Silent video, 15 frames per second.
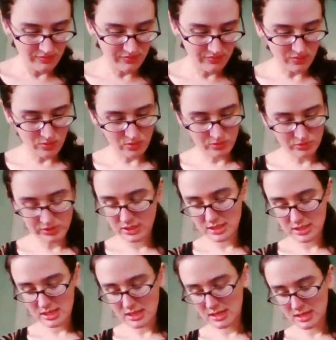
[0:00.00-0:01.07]

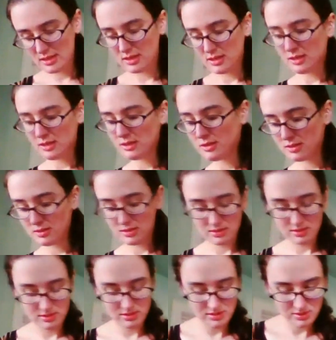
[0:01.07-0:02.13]
Folding
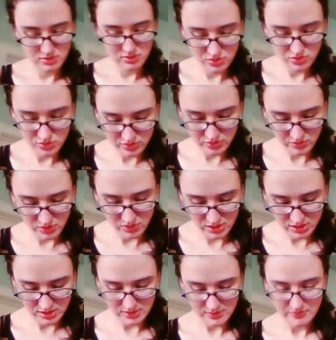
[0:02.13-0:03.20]
and
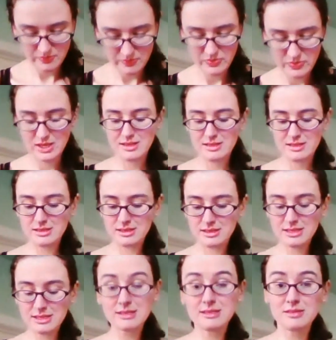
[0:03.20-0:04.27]
trimming. So
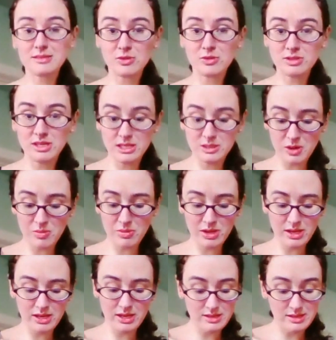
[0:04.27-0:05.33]
this is the most tedious part,
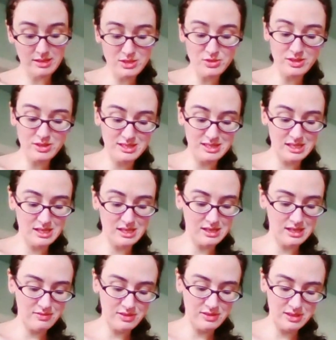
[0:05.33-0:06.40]
but as you can see,
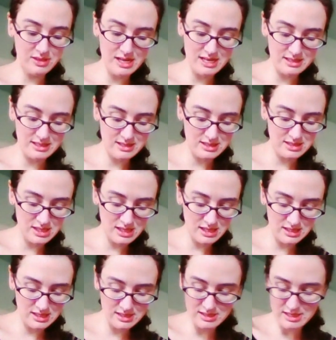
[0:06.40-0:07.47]
even as
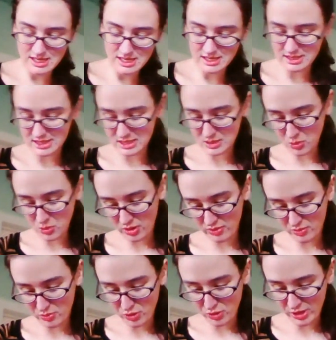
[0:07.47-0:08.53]
tedious as this part of
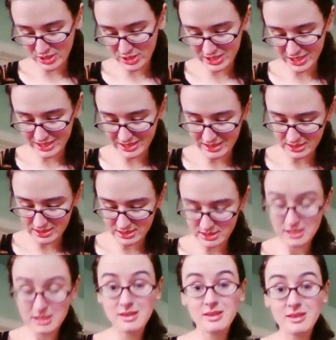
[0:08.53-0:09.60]
the project is,
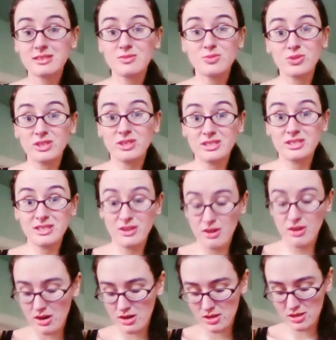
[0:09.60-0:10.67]
this really isn't
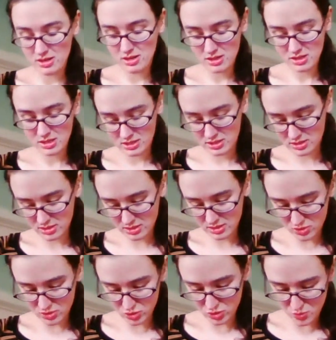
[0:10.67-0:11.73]
hard. It's a
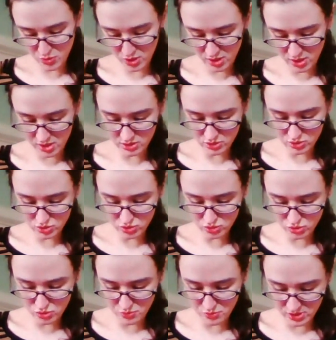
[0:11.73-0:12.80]
super,
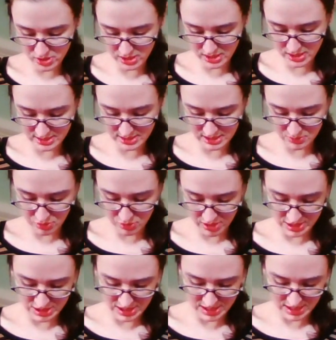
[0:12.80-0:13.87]
super easy
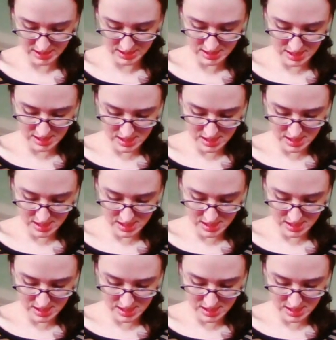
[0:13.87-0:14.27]
project.